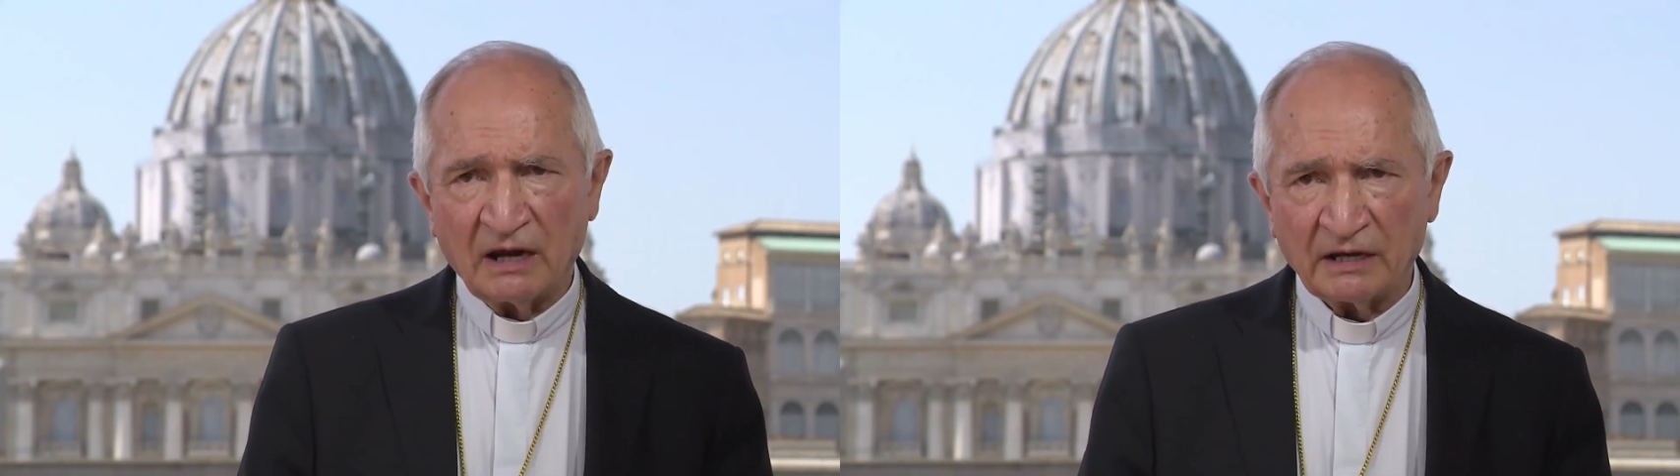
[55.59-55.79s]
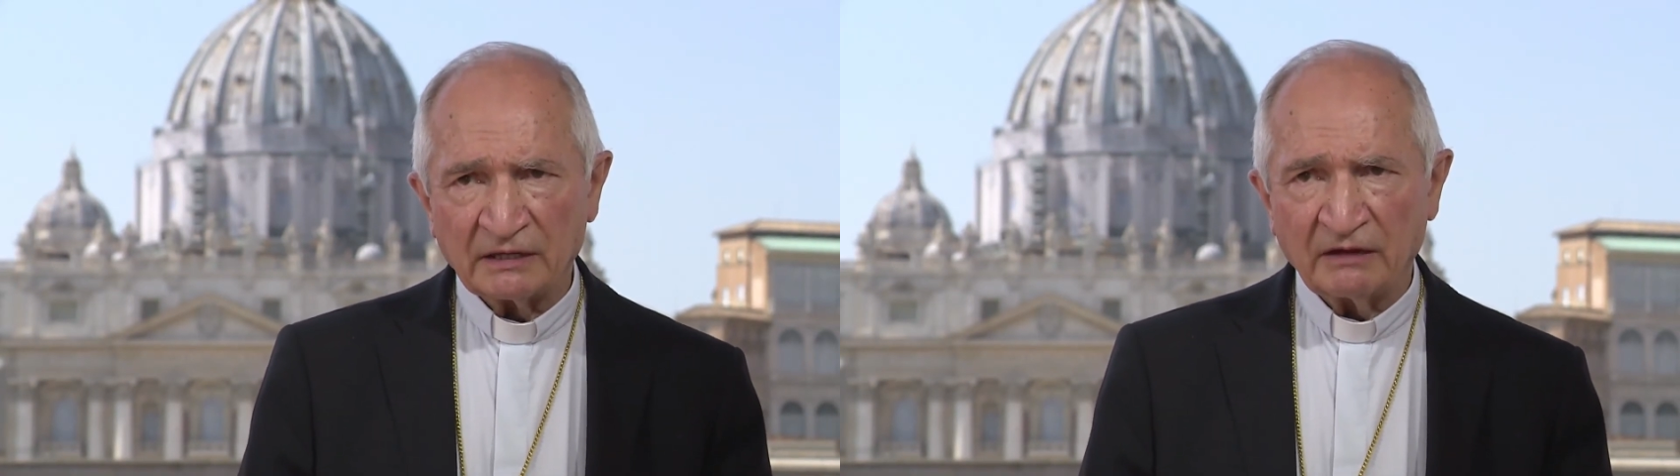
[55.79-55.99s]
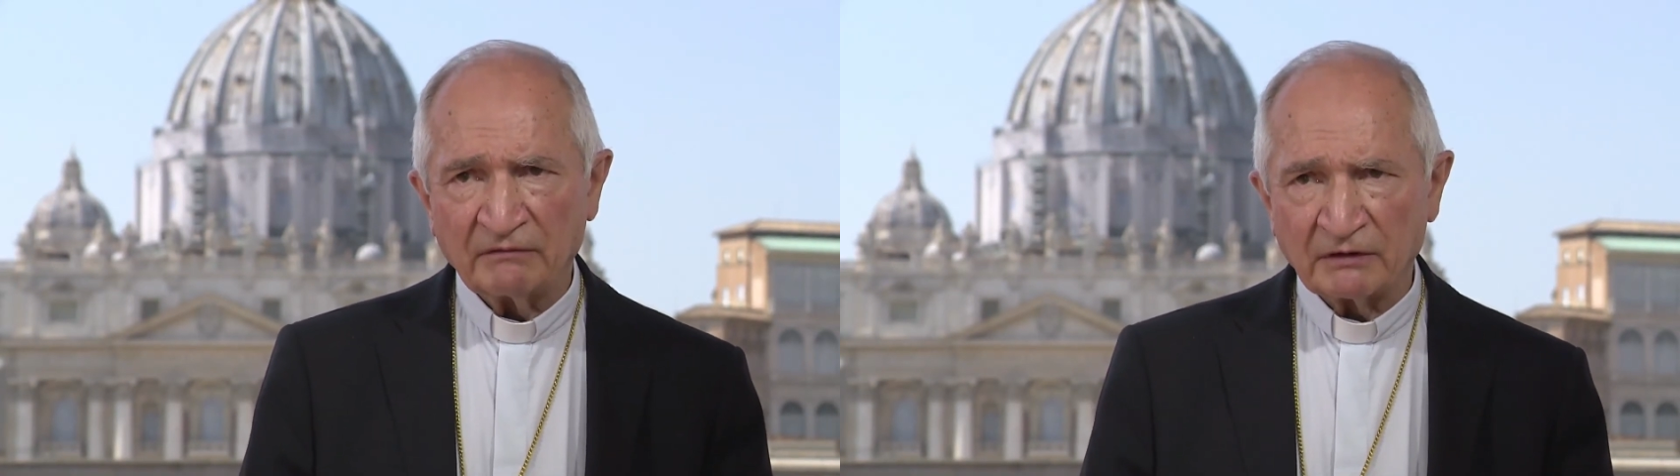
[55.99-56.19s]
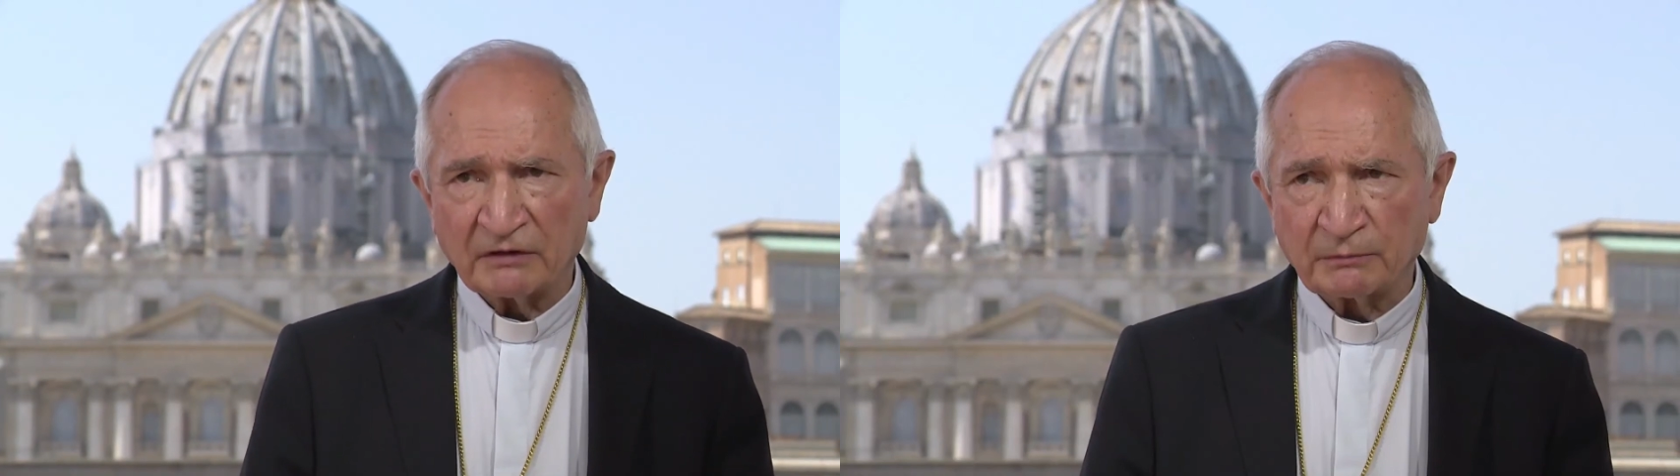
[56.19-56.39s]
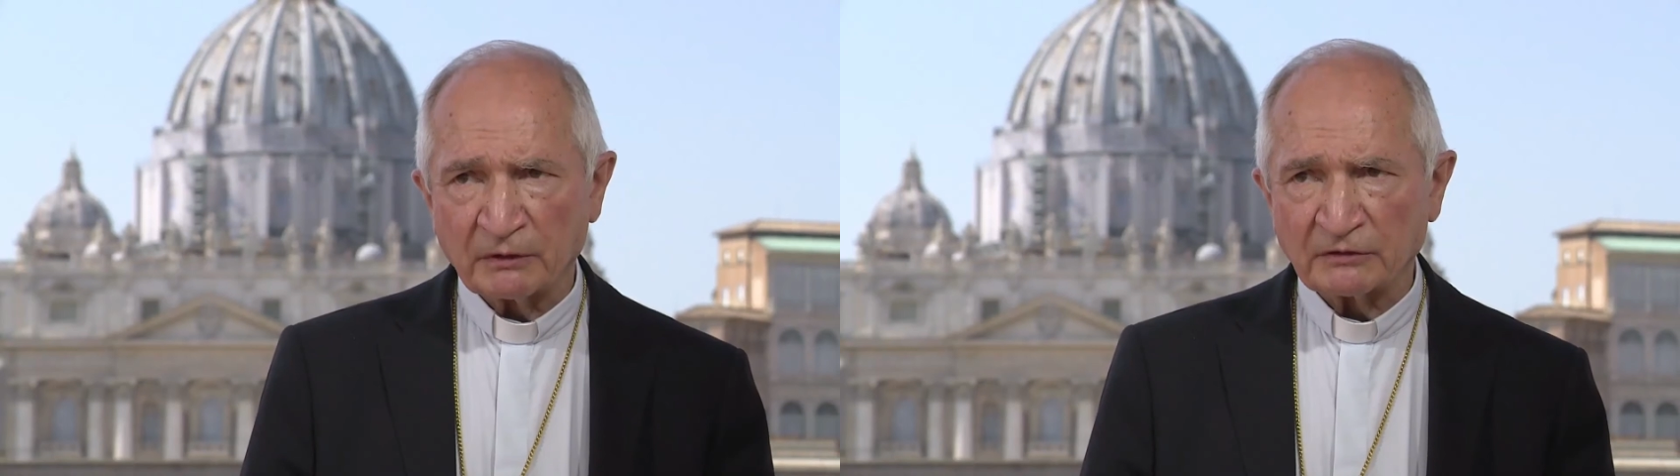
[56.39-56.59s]
and have a
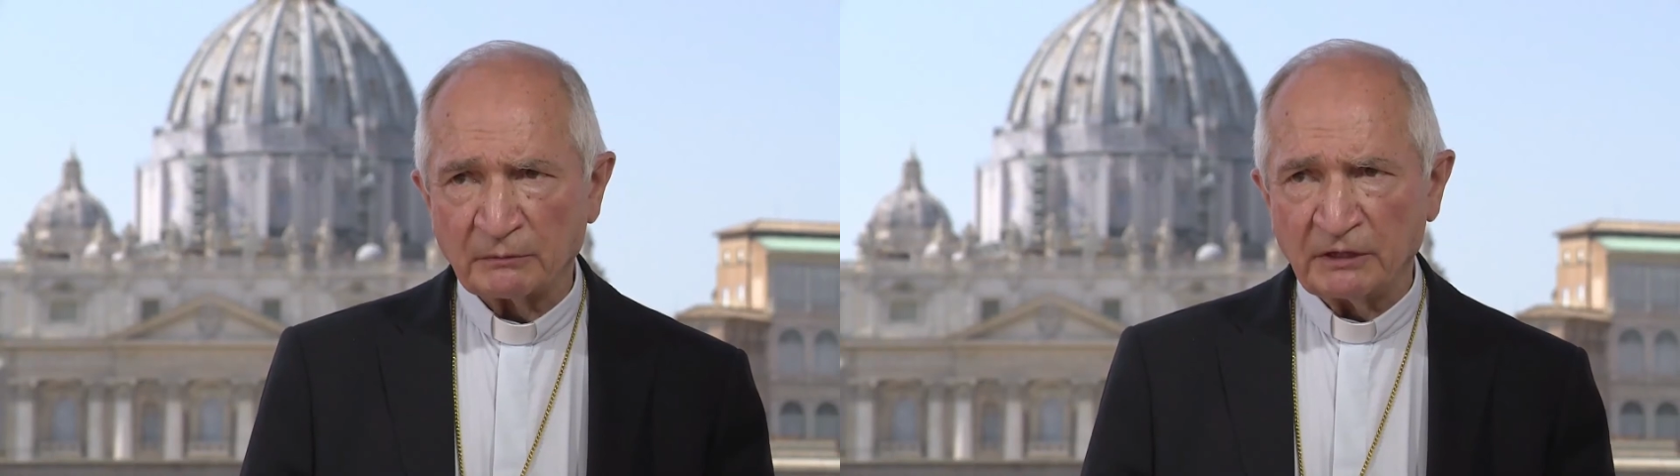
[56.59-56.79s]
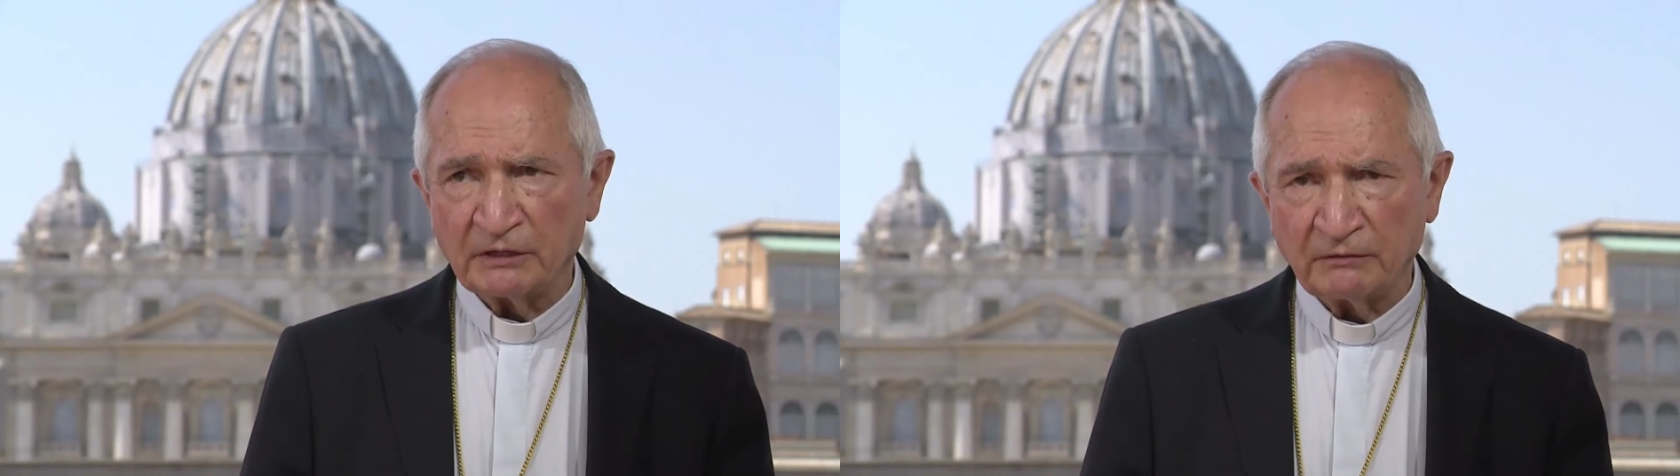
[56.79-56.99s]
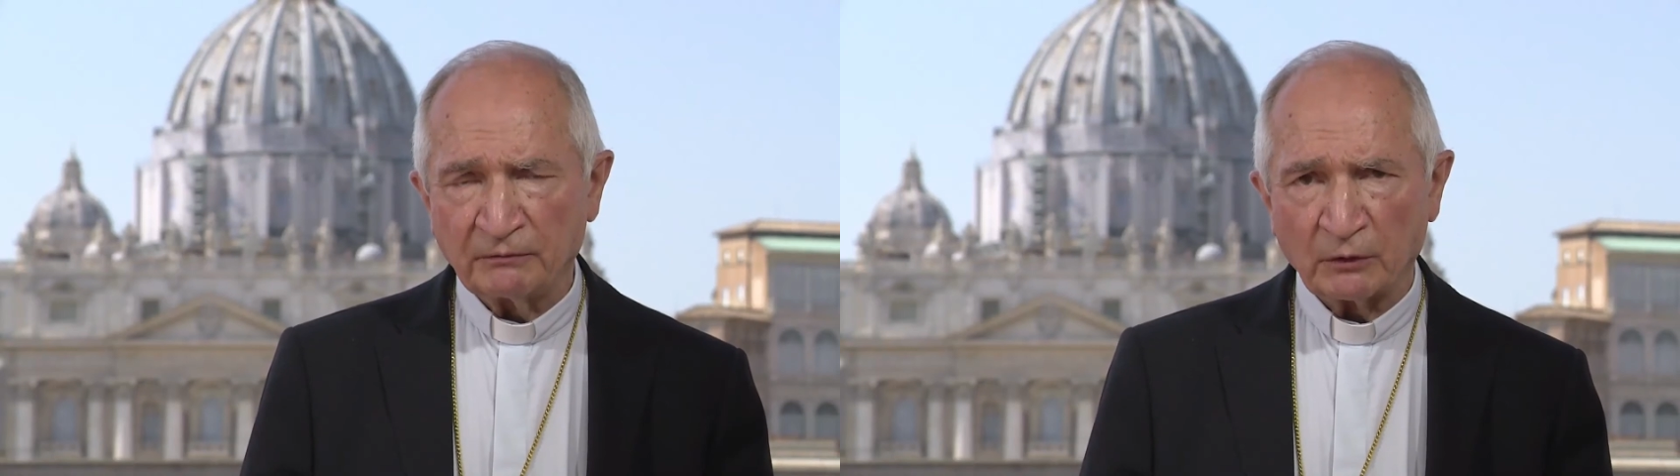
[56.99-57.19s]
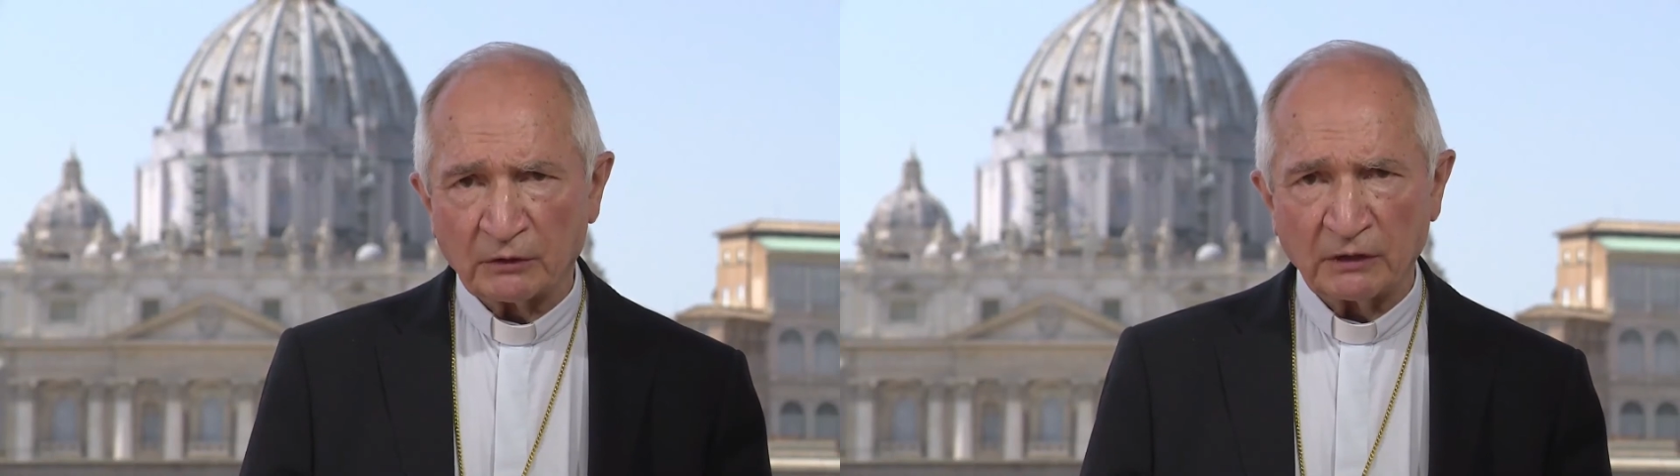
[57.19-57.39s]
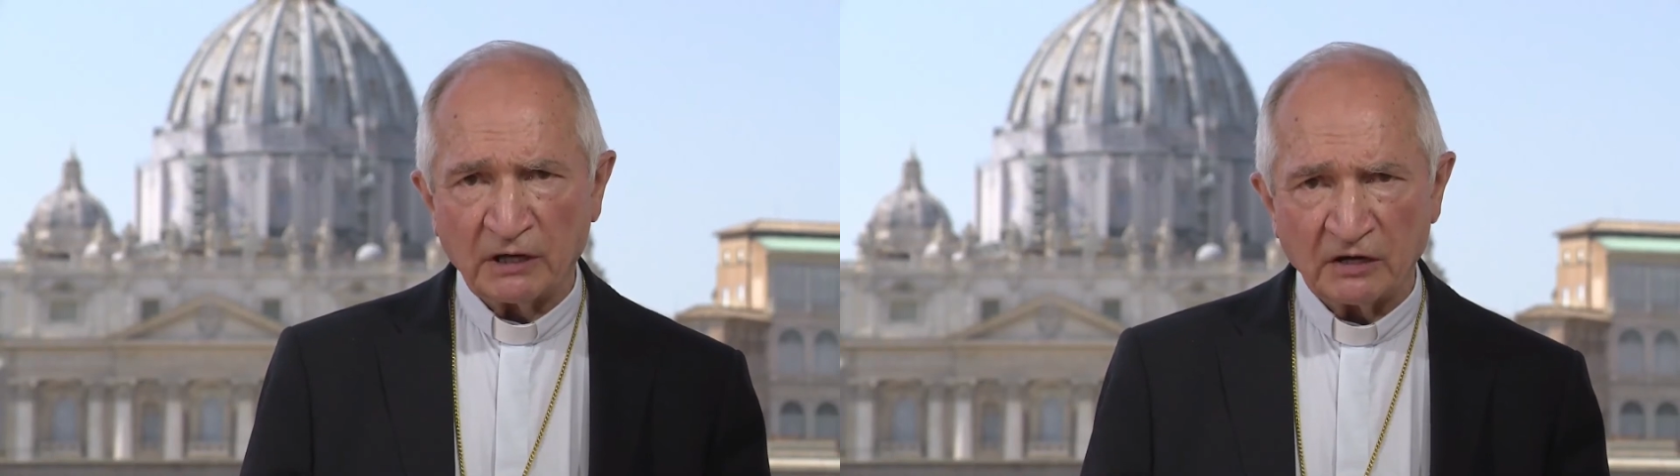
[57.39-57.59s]
responsibility for
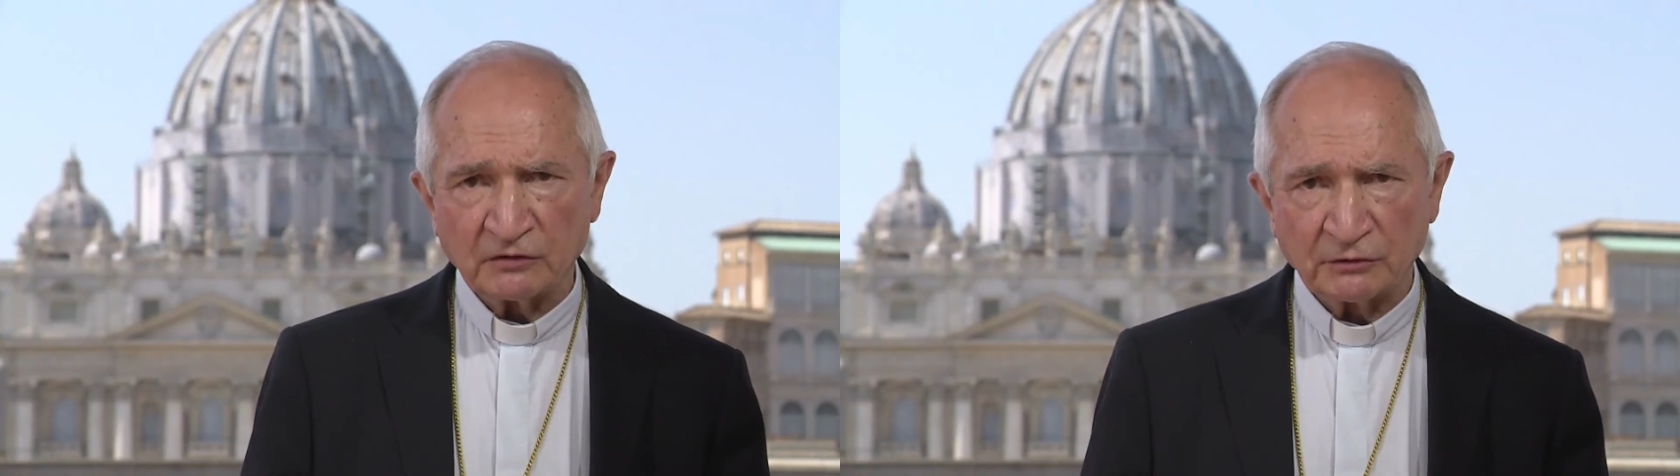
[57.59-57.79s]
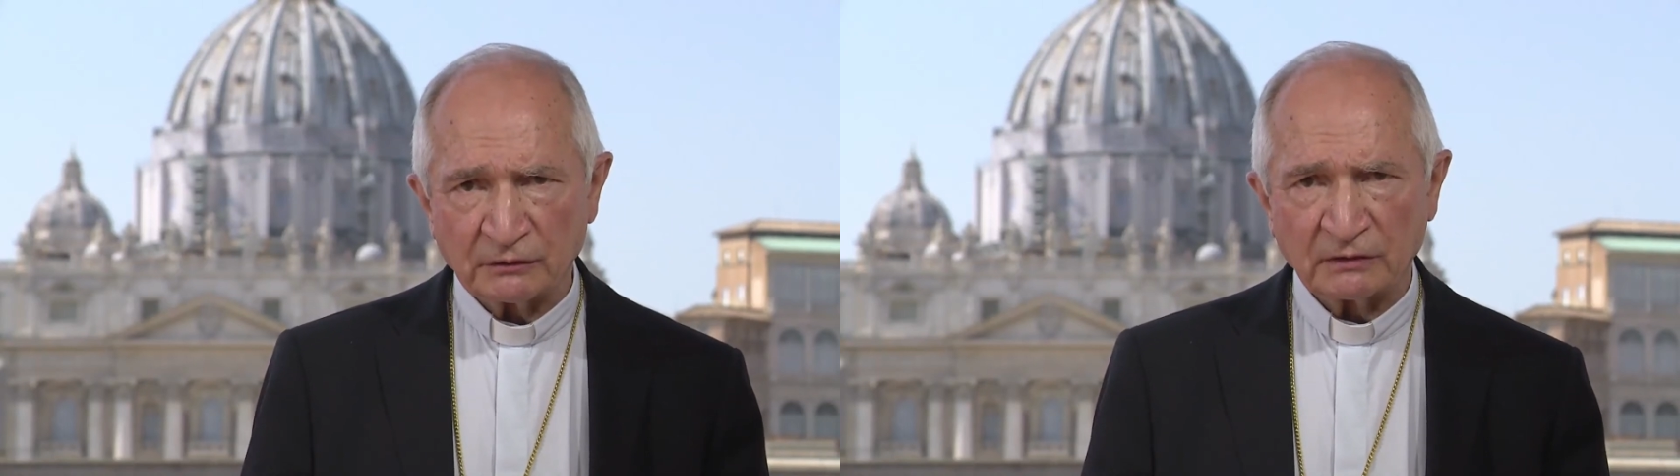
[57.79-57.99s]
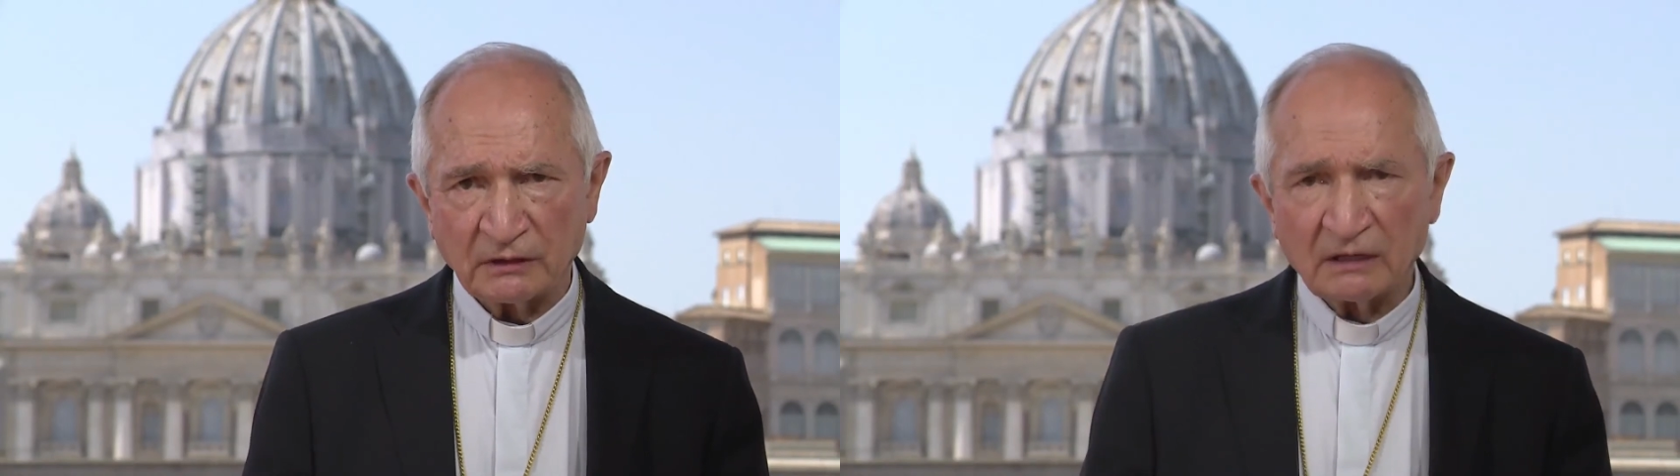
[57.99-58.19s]
creation,